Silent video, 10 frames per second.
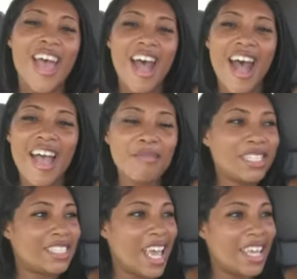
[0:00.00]
I'm
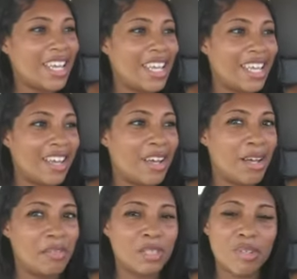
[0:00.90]
excited.
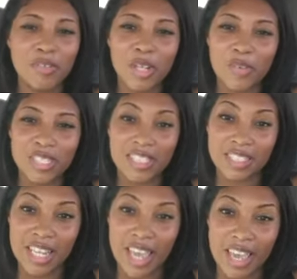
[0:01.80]
That's my video for
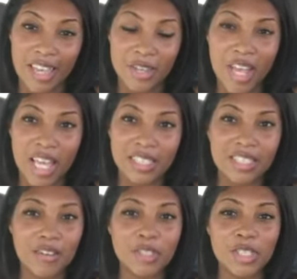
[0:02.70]
today. You guys
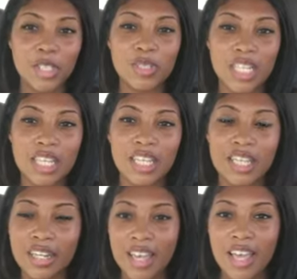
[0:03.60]
definitely tune
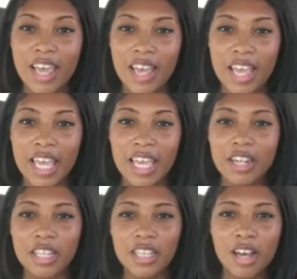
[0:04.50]
in
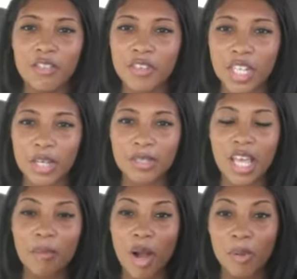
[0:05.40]
and look at all the videos.
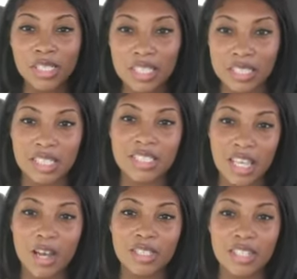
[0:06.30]
I'm almost at
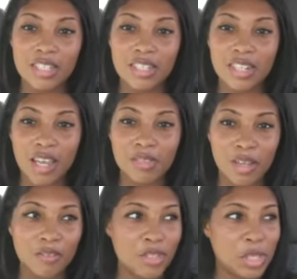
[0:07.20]
6,000
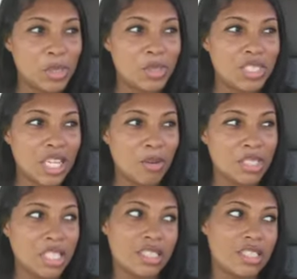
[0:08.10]
lifetime views. And
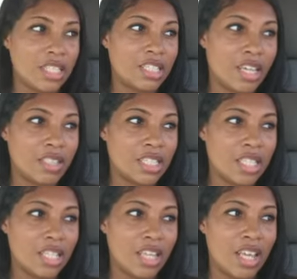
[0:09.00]
once I get to
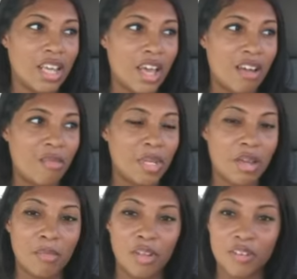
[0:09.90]
10,000, I'll
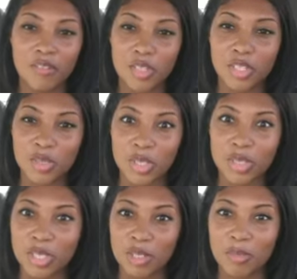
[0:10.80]
become an official
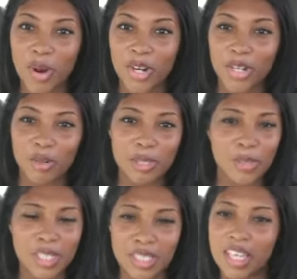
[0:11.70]
YouTube partner. I'm
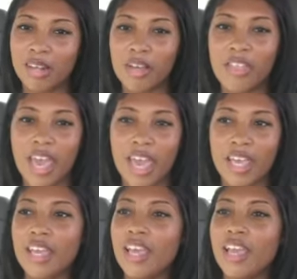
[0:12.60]
so excited about
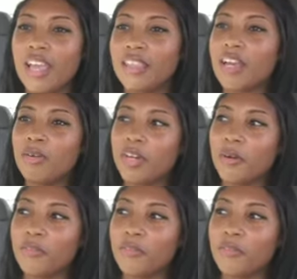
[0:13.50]
that. And that will help